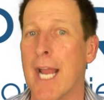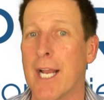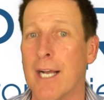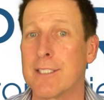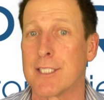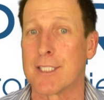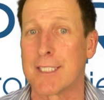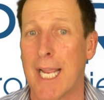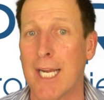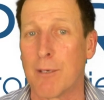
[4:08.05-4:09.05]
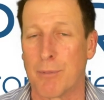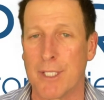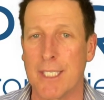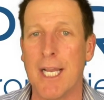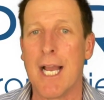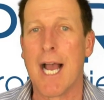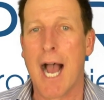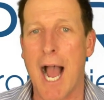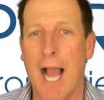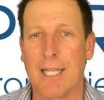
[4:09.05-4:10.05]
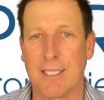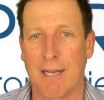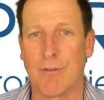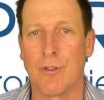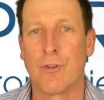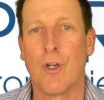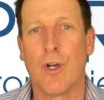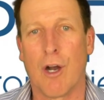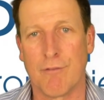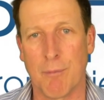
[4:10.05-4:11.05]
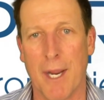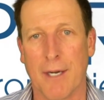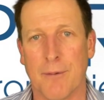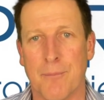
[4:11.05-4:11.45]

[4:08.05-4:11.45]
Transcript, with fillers: and unsustainably high levels of demand.